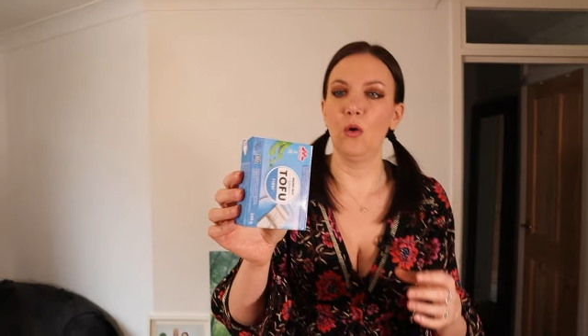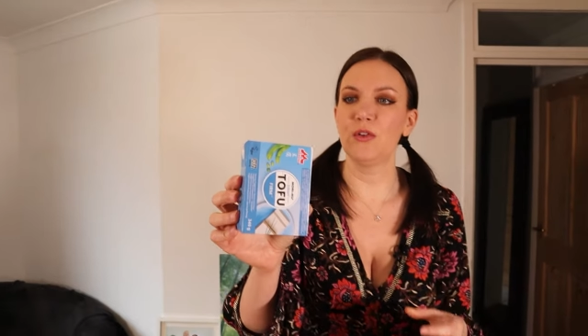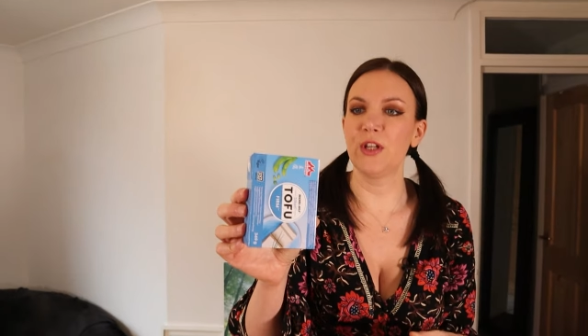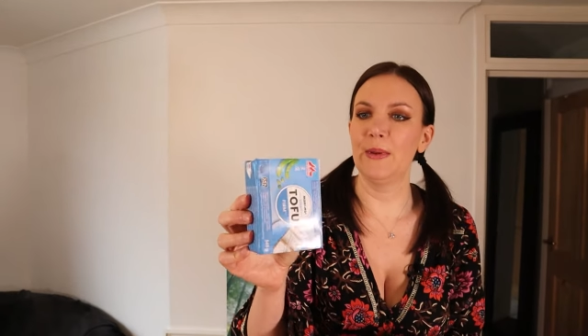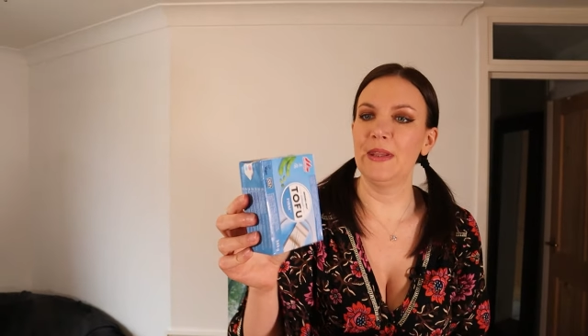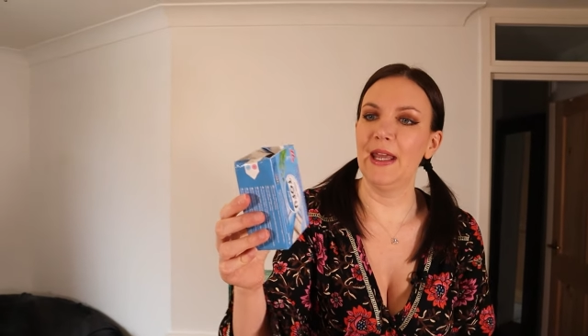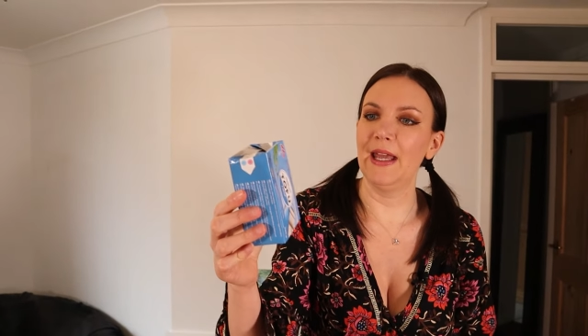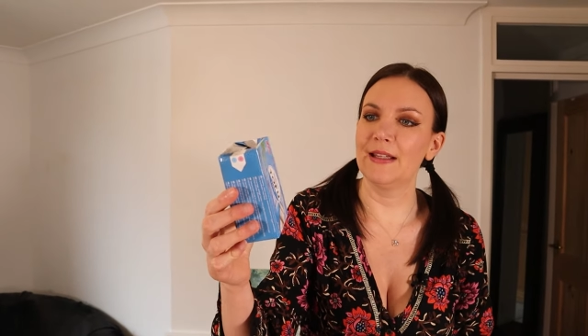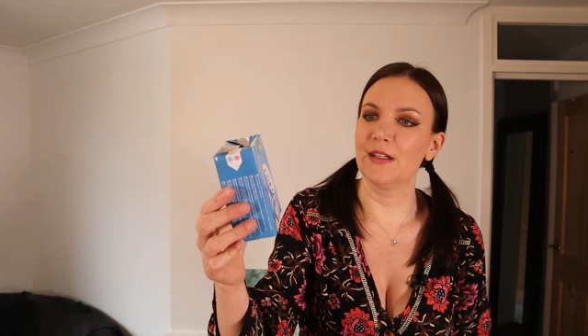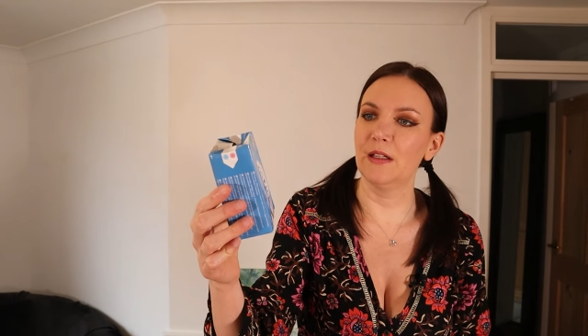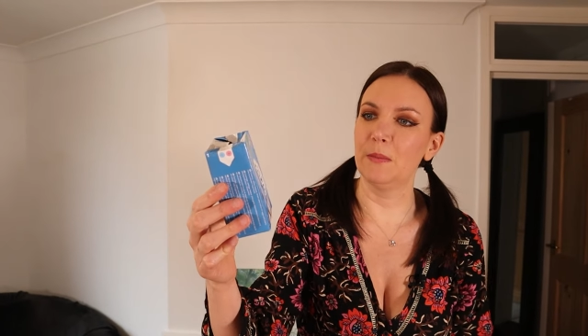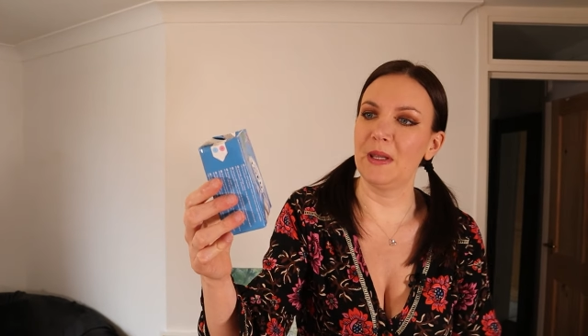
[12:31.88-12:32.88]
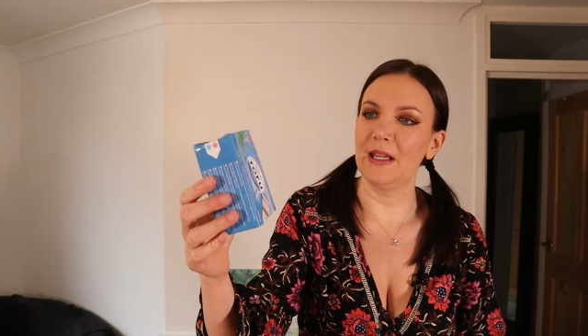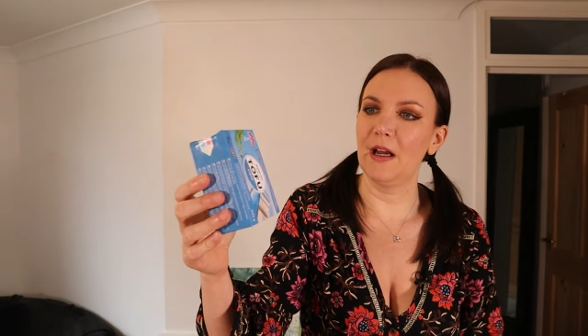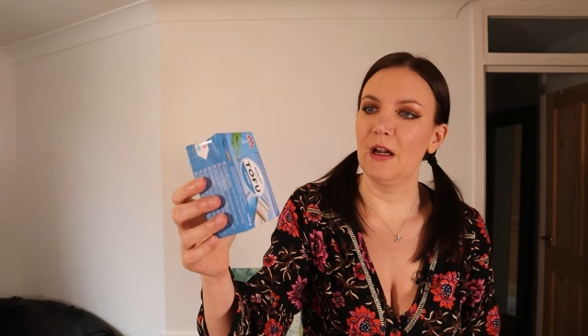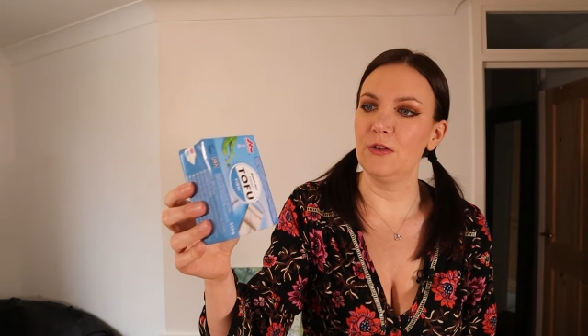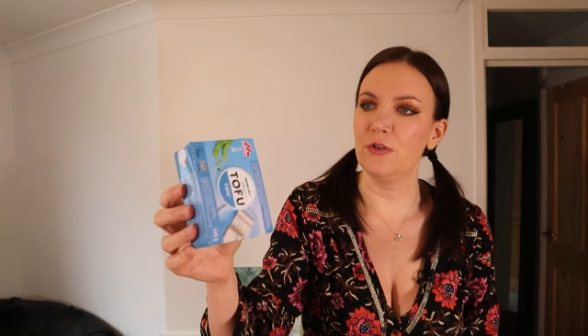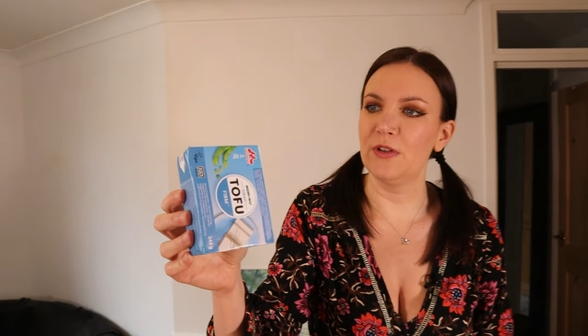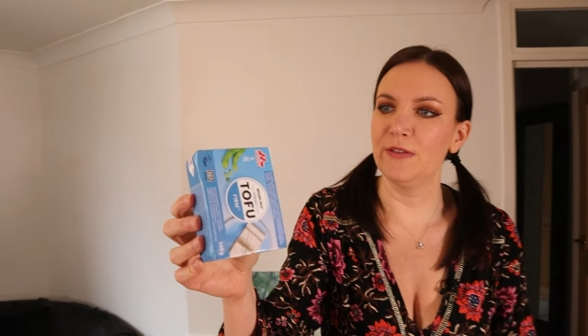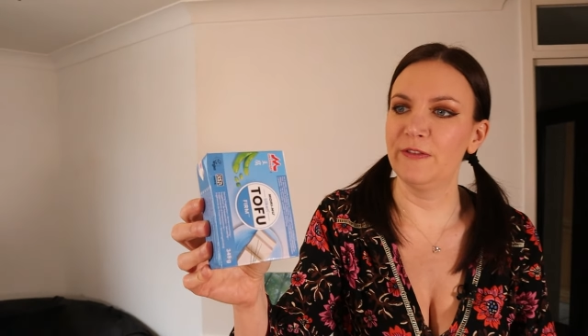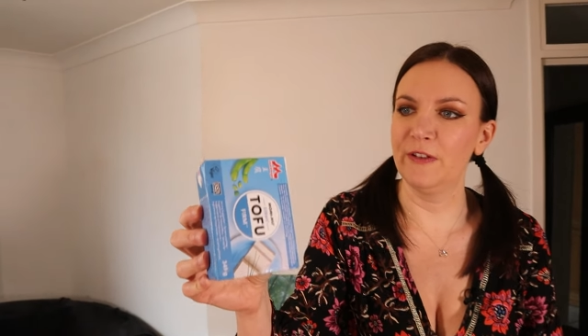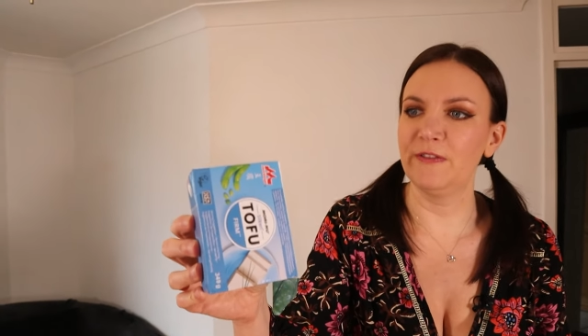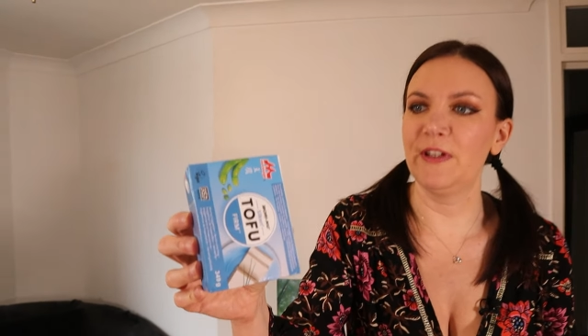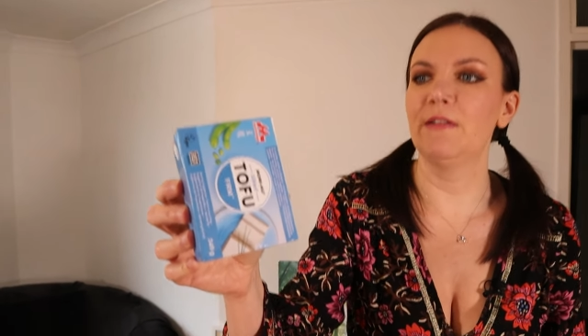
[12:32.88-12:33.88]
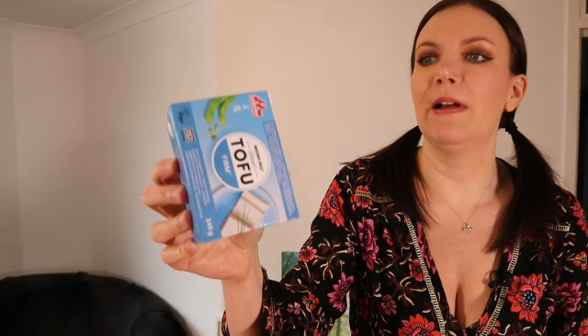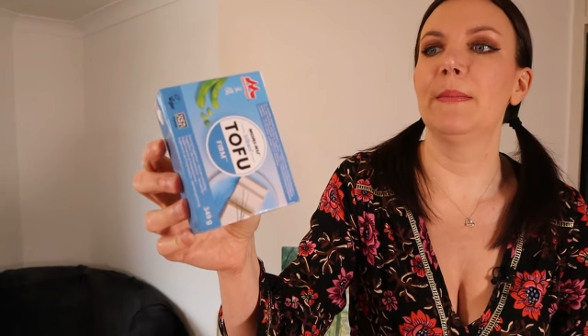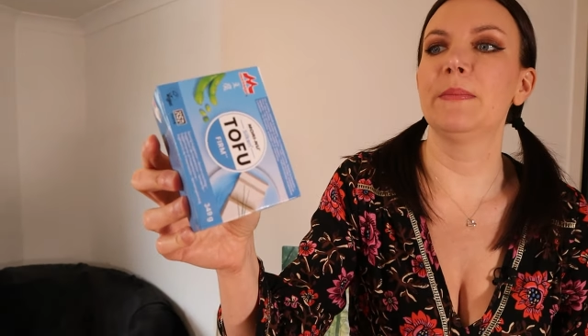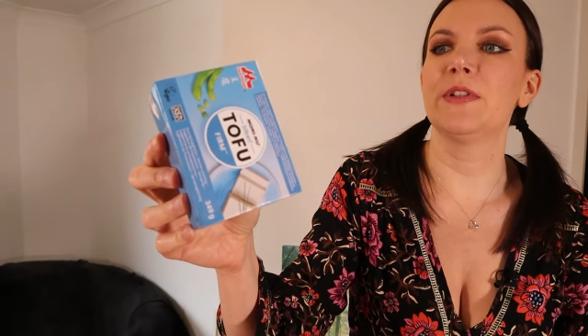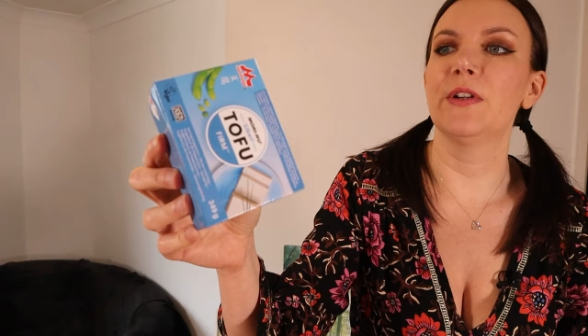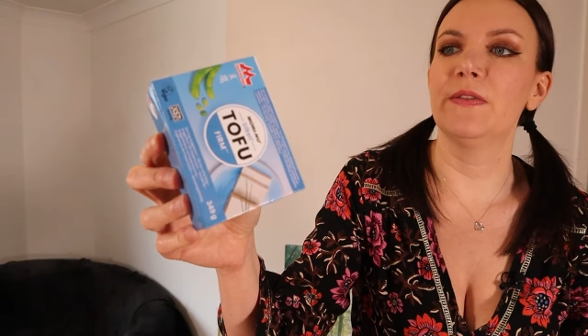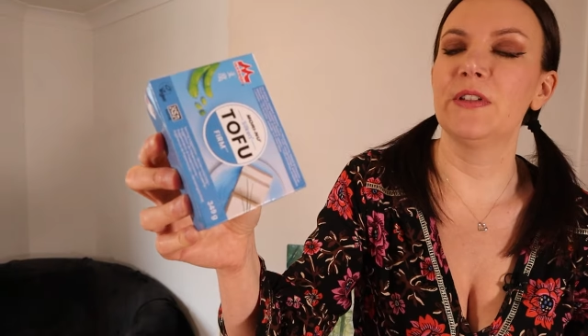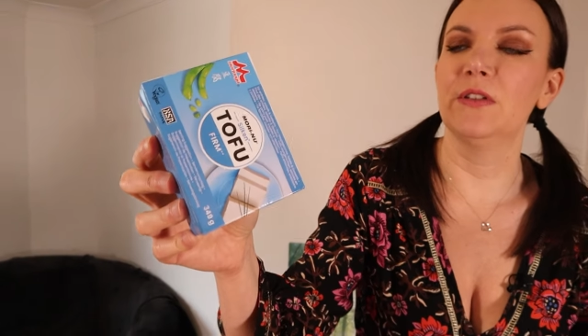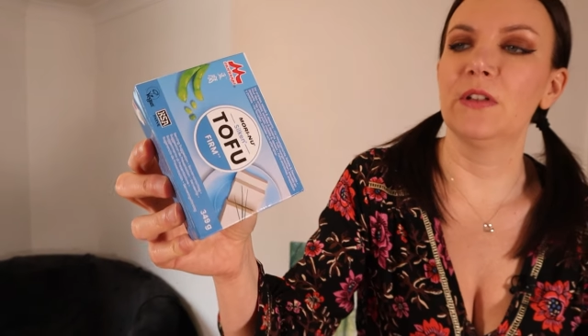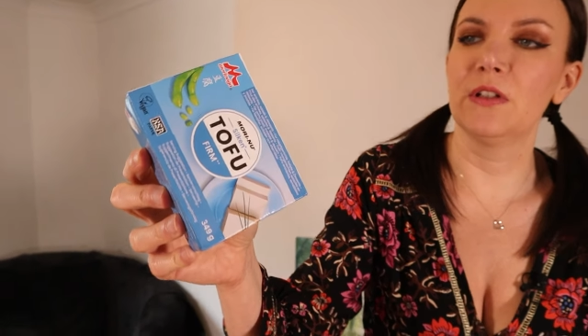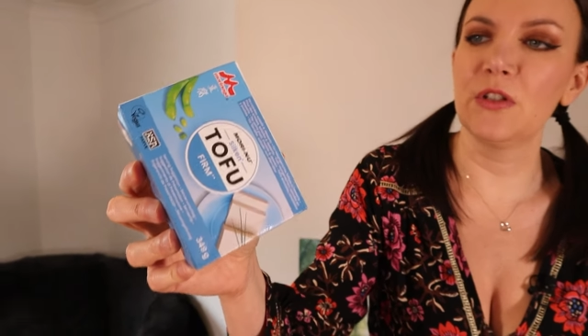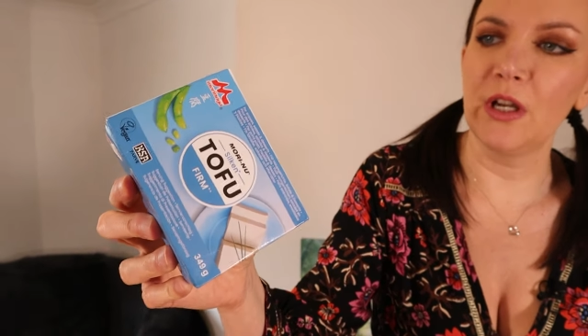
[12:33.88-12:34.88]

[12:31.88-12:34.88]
Also in there, it's going to be 150 grams of silken